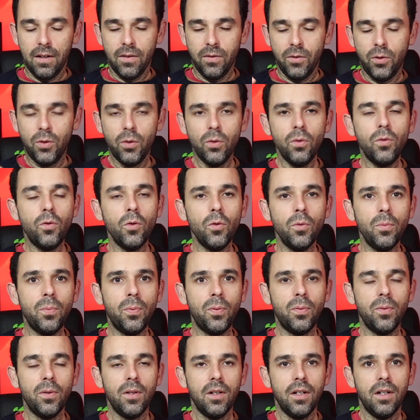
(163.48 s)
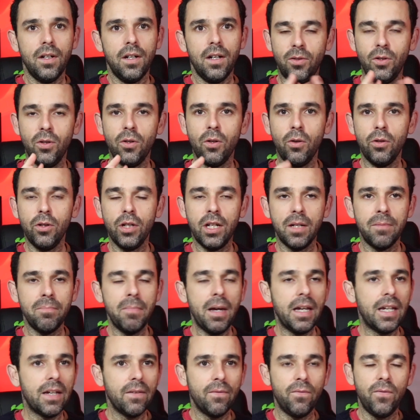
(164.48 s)
YouTube, you can
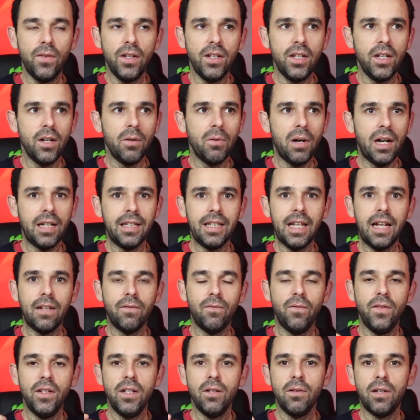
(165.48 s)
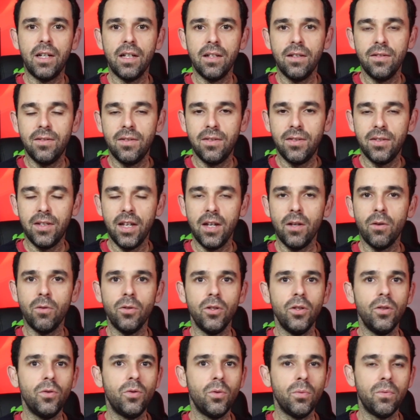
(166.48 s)
make a video and that video can stay
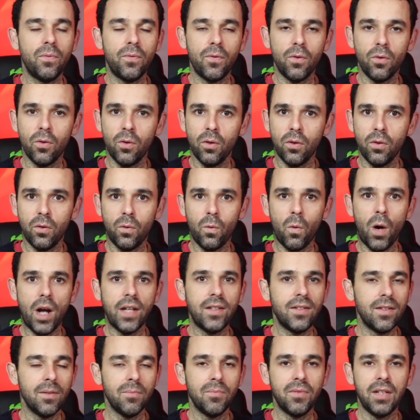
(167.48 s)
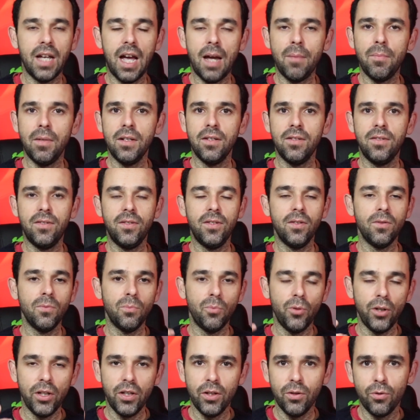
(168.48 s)
on YouTube for quite some time and still
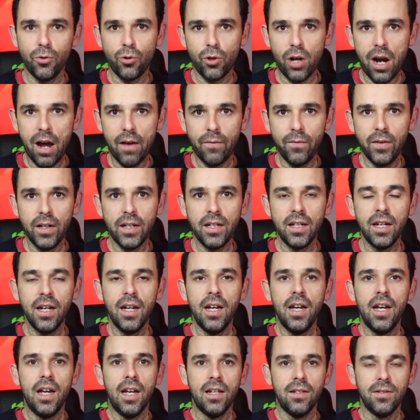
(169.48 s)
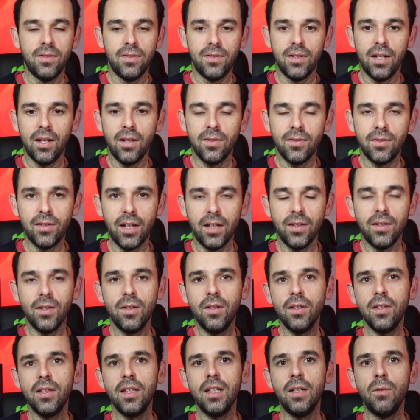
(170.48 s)
bring you traffic and sales. And the
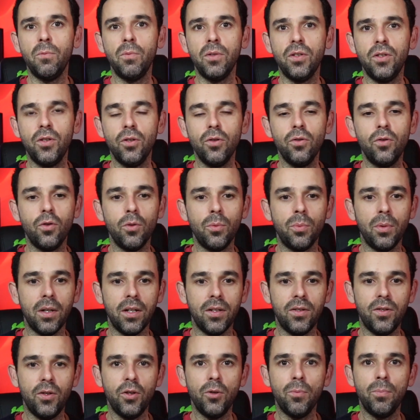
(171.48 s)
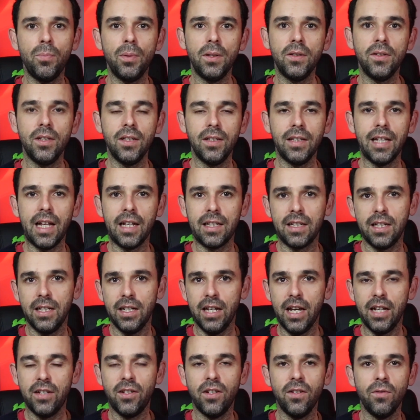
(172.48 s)
good thing with YouTube is you're building that
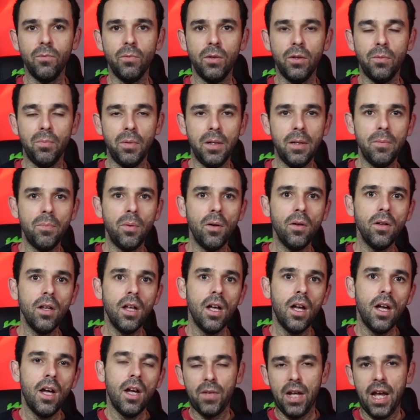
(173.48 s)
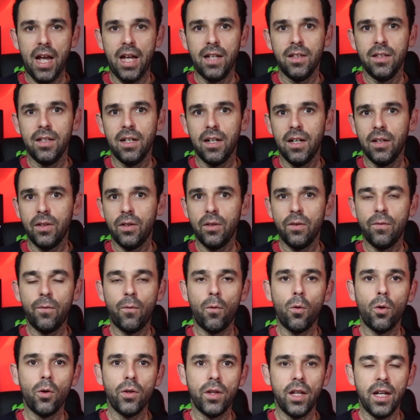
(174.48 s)
connection with people, and
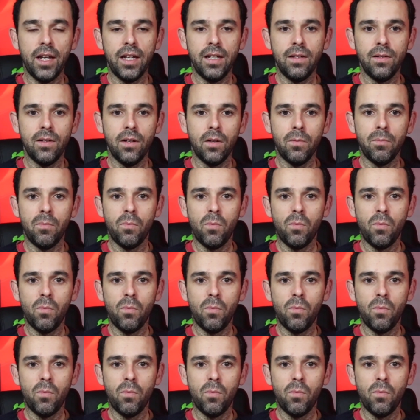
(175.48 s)
therefore they